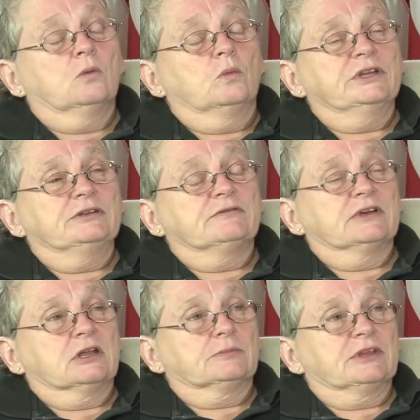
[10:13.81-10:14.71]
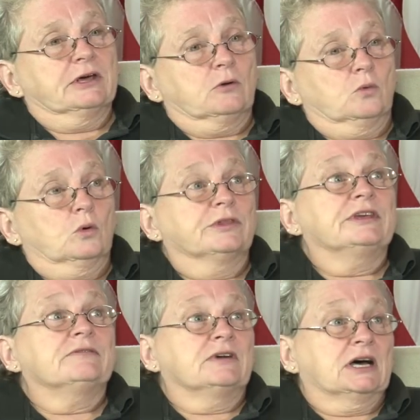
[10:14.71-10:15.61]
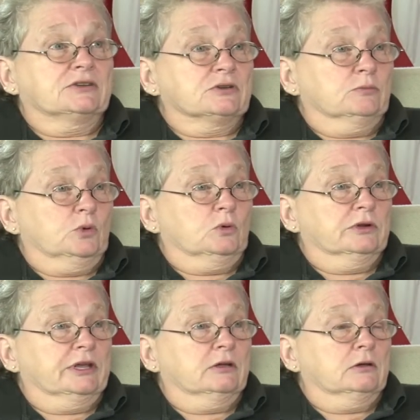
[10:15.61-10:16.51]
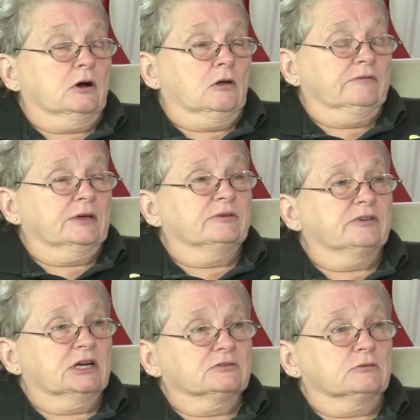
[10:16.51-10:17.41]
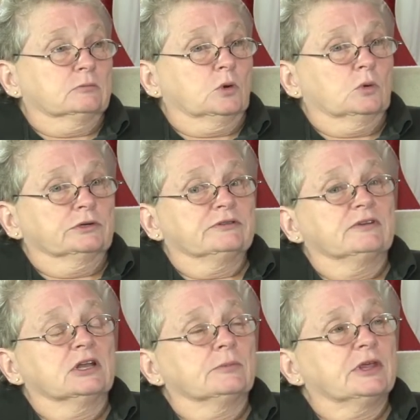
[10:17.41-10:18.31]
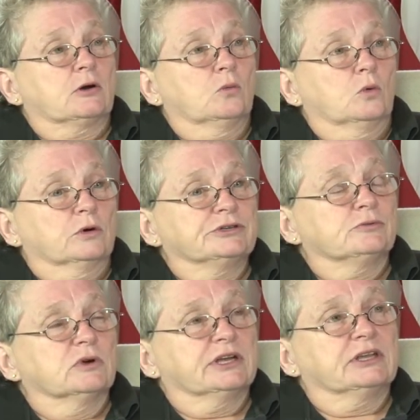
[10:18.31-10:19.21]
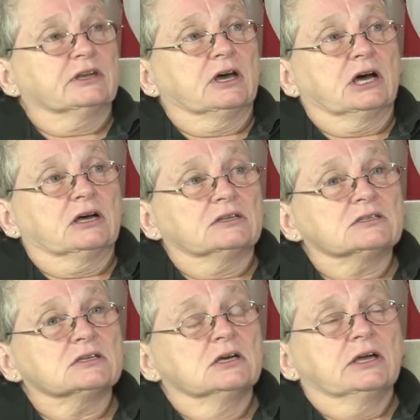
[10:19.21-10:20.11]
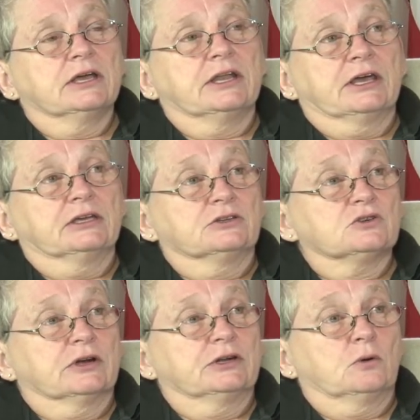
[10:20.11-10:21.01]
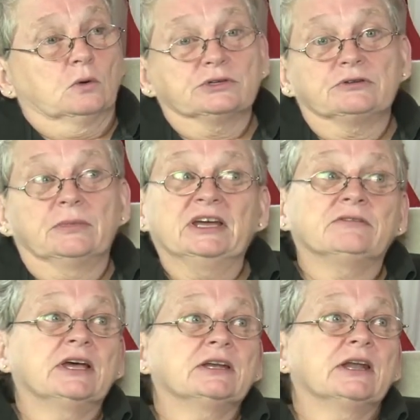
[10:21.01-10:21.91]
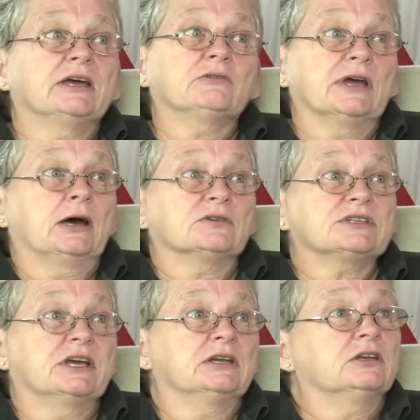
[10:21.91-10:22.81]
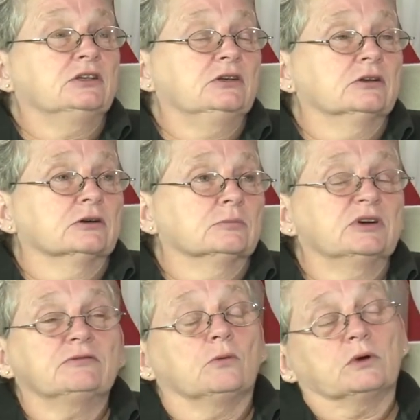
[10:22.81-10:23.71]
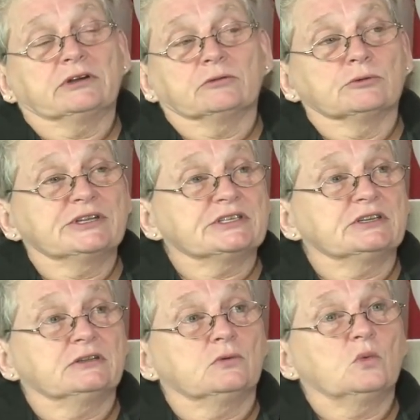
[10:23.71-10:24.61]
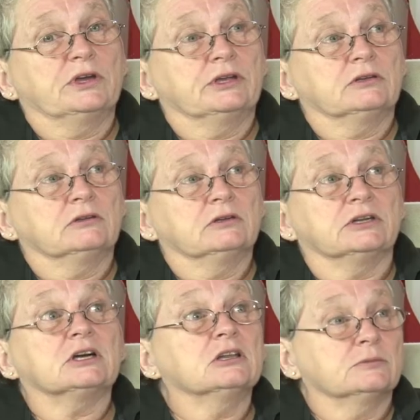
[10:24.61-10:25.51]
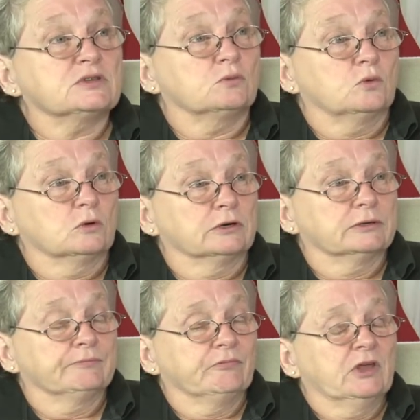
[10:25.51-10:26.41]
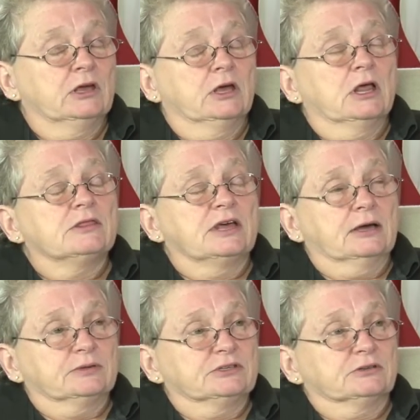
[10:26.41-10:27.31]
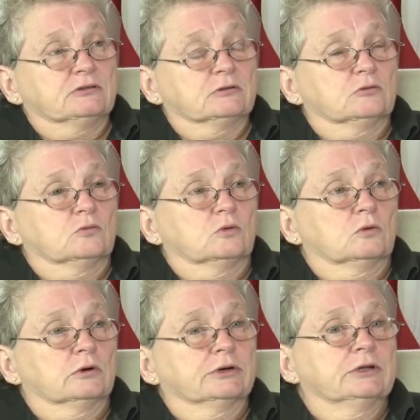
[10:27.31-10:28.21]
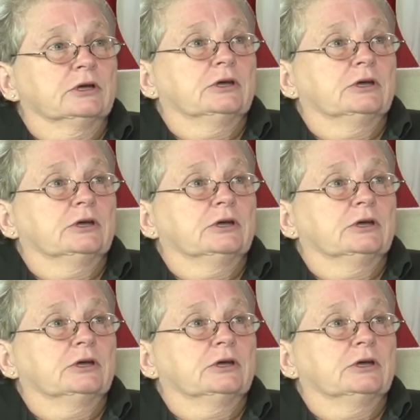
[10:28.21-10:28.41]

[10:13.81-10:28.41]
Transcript: we developed that award, the advisory board, the Hall of Fame Advisory Board, developed that award to recognize an Aiken trained horse who may have had an outstanding year, but for whatever reason didn't win an Eclipse mm-hmm. Award. Mm -hmm. That particular award,